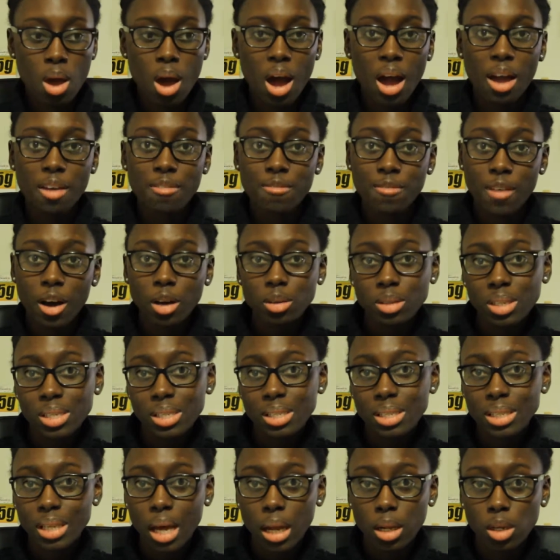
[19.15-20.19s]
I found this
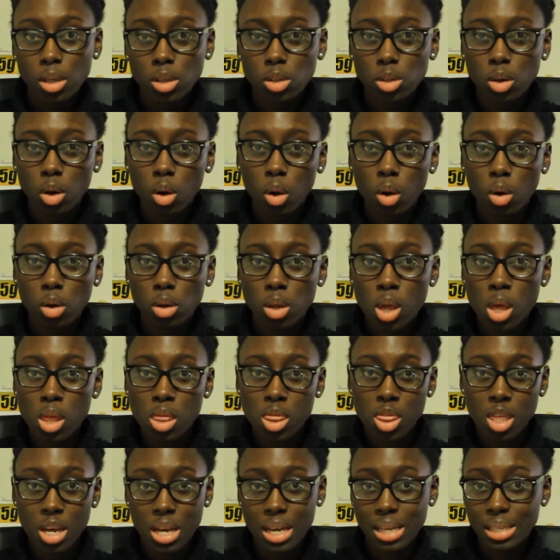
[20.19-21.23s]
salon on
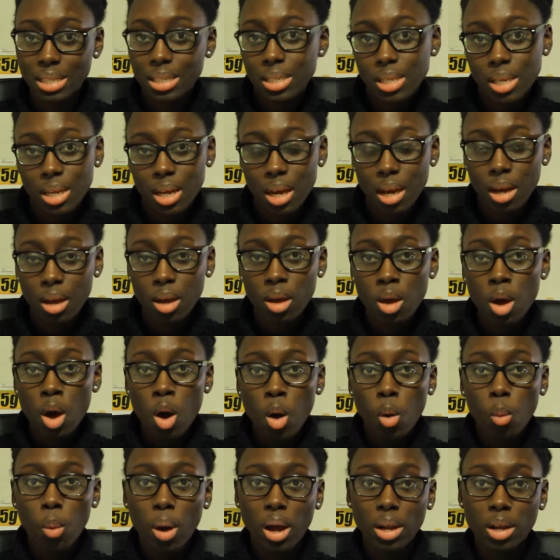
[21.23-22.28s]
the internet
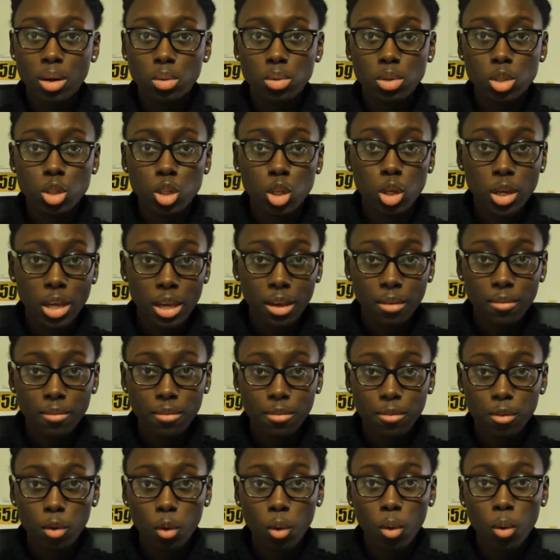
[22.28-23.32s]
while I was looking
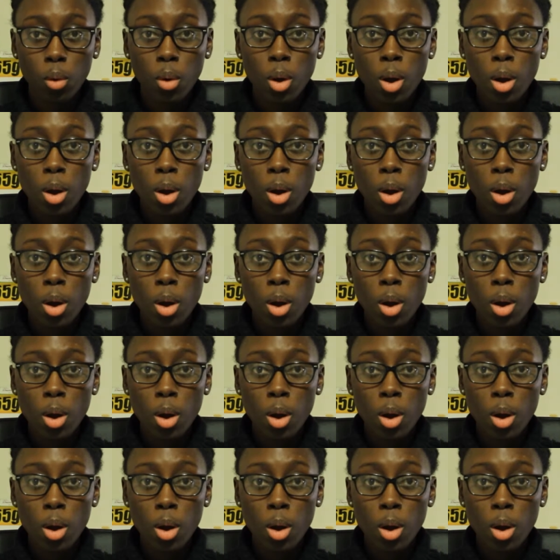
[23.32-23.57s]
for